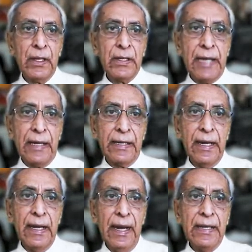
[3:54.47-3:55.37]

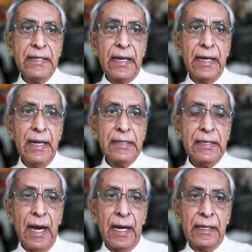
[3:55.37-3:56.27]
Saturday and
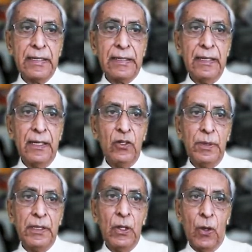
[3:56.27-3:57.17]
Sundays are considered to
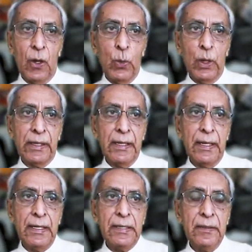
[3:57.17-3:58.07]
be the non-working
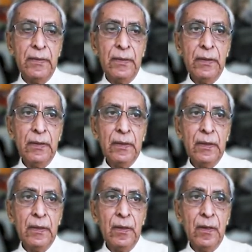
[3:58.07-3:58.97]
days
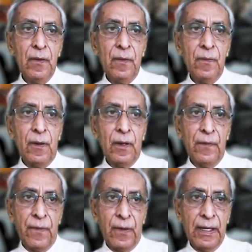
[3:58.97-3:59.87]
for a
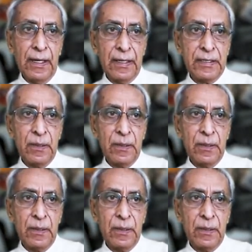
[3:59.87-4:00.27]
foreign currency